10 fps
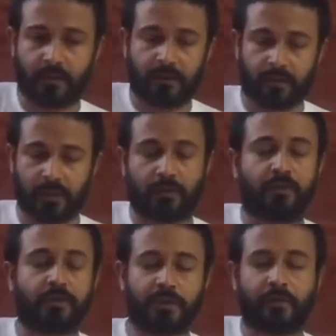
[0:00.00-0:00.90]
You can
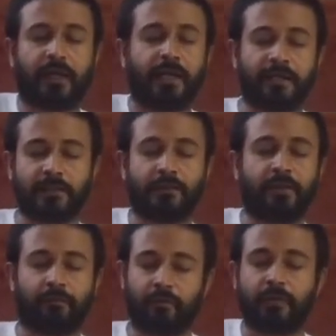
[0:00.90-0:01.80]
close your eyes, you
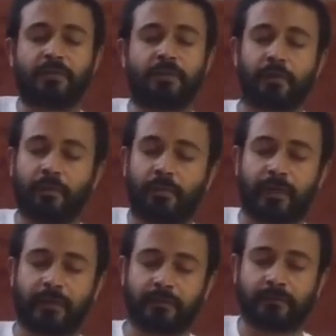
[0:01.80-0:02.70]
can focus on your
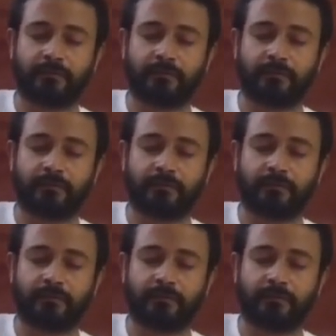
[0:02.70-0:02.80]
breath.